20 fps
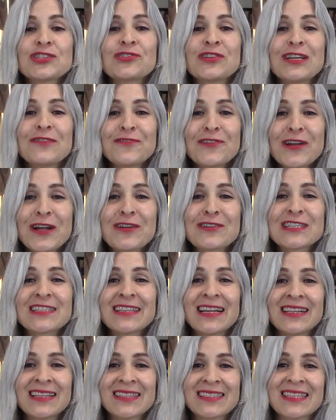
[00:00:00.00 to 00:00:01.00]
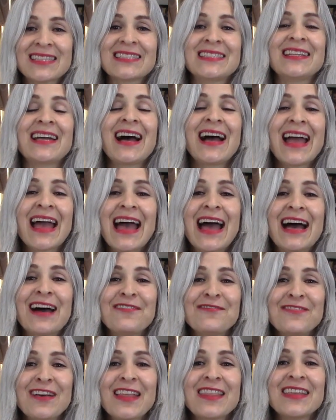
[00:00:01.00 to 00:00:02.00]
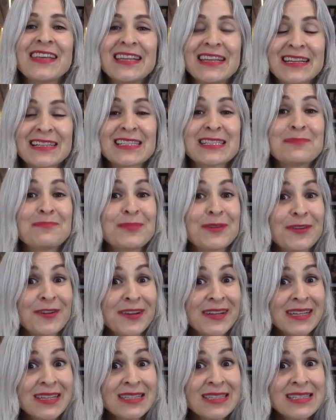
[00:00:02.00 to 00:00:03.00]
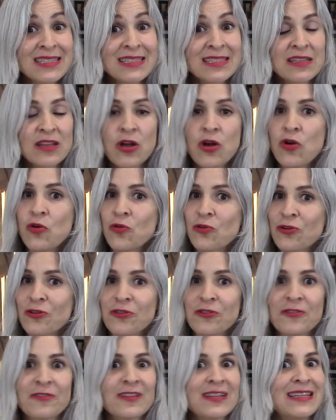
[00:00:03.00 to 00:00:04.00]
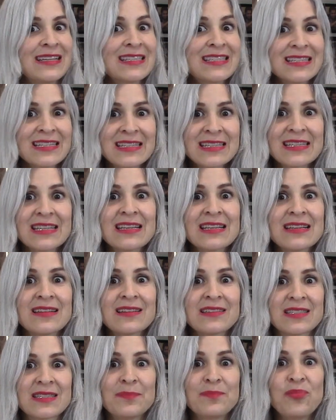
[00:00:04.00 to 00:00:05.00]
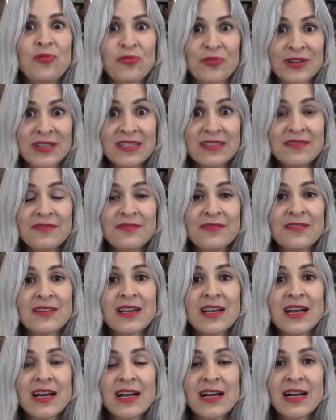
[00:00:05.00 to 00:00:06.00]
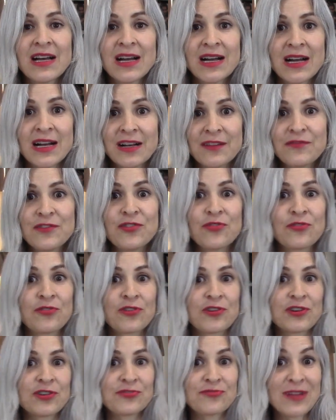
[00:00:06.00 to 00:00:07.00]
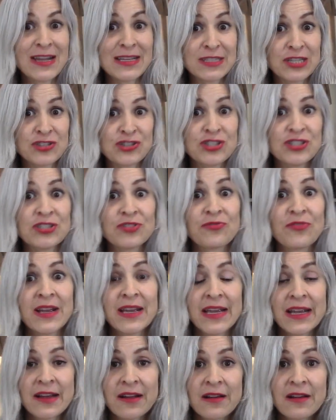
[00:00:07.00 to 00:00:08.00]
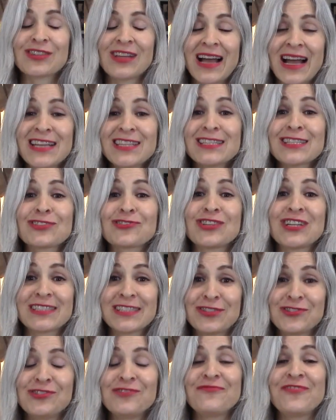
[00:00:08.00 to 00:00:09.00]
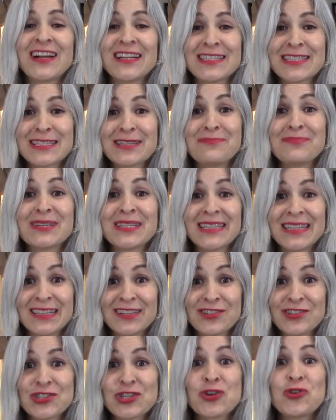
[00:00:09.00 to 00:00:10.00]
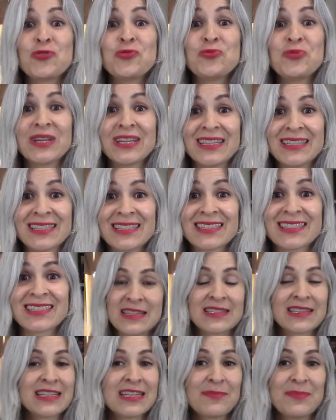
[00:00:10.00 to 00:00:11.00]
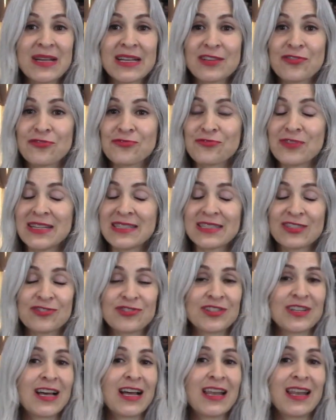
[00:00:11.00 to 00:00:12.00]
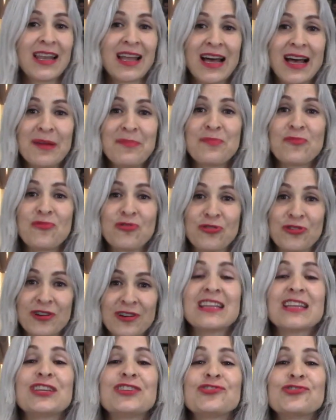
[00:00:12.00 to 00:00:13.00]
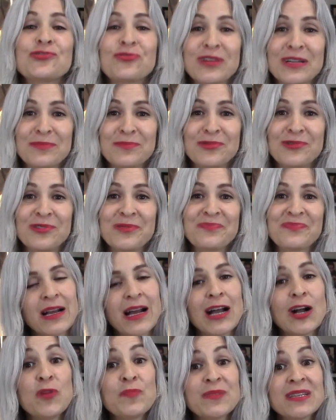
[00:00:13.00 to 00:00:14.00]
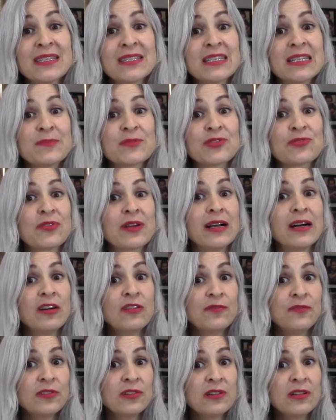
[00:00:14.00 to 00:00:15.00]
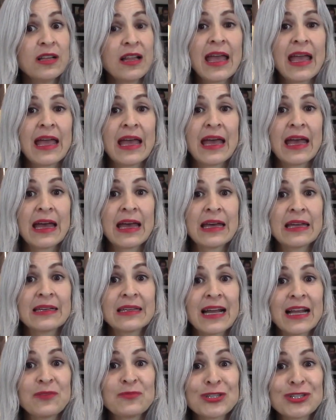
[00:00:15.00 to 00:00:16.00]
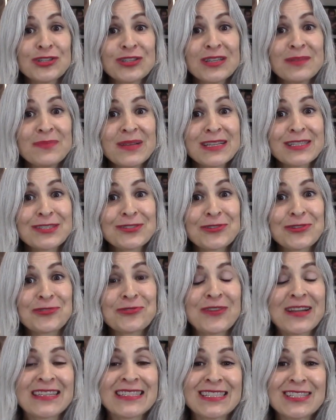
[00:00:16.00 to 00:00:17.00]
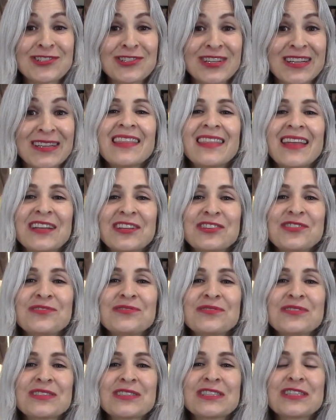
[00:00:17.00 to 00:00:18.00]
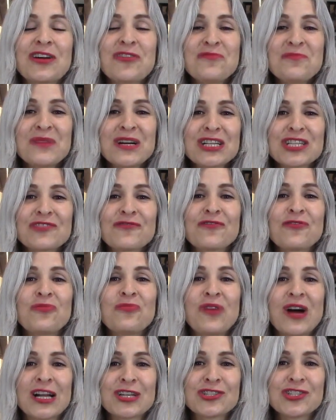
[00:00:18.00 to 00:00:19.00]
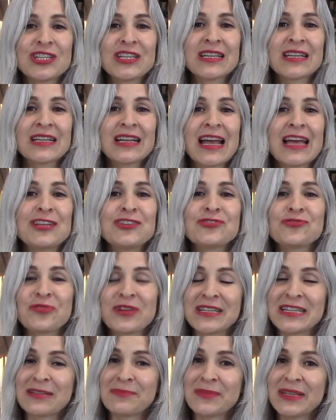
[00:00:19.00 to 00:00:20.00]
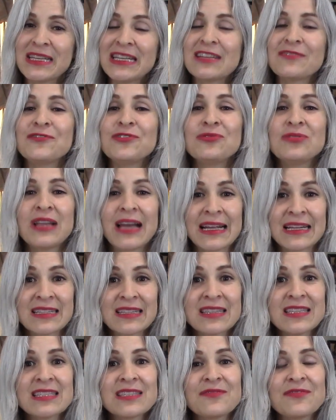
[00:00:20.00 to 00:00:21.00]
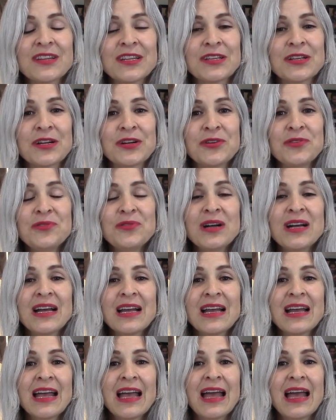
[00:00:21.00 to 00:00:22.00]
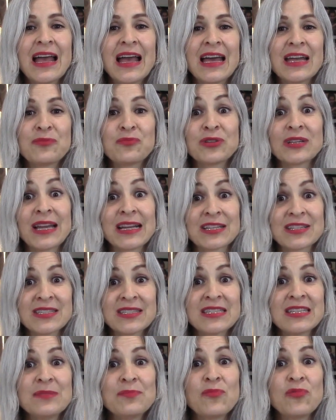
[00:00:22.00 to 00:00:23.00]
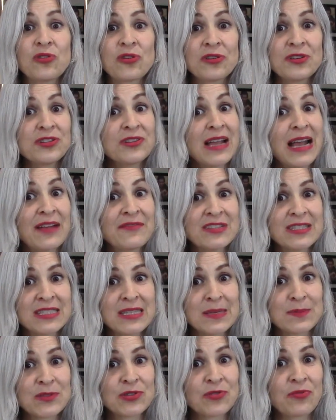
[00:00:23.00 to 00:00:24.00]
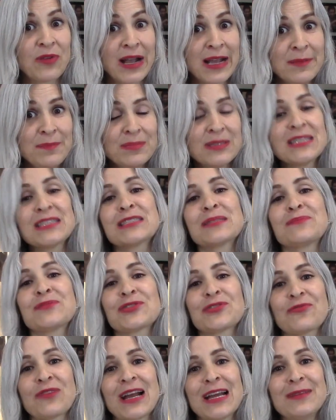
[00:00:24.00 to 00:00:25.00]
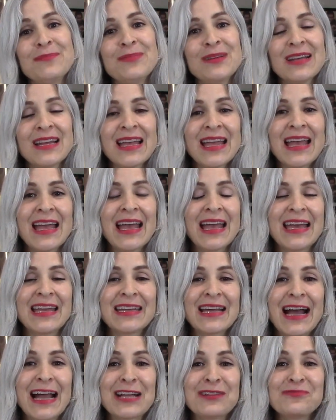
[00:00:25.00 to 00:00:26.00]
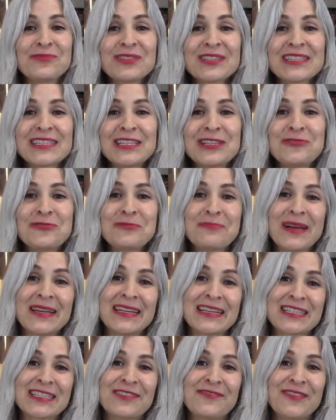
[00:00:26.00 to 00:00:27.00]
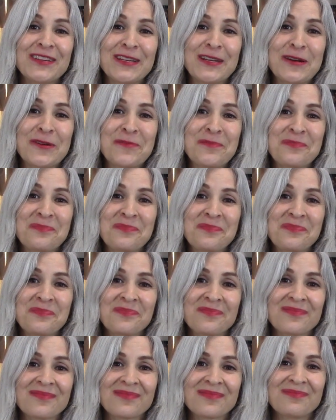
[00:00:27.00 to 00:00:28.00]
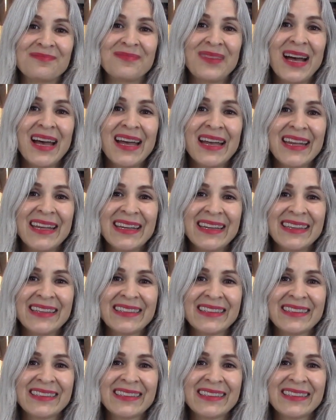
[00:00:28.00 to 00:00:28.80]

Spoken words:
So if your hairstylist does not have the experience or isn't supportive of your transition to gray hair, I suggest that you find somebody else who is. It's gonna make your transition a lot more enjoyable. I hope these tips were helpful and I wish you the best in your transition. Thank you so much for watching and joining me. If you liked this video and would like to see more and you haven't subscribed, please subscribe and I will see you in my next video. Bye!